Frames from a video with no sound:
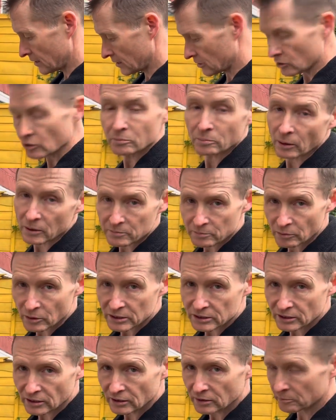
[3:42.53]
dew point
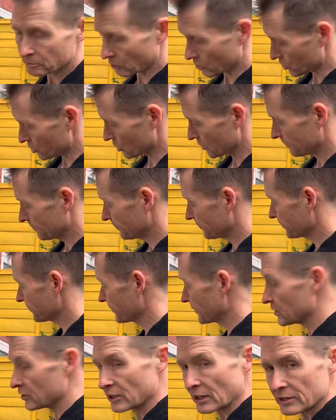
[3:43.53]
bristle brush,
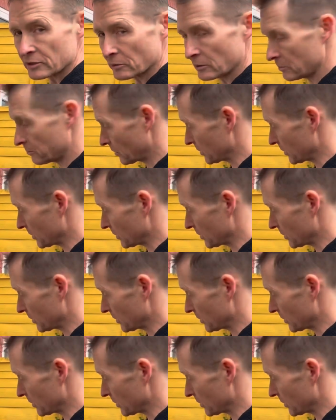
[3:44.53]
genuine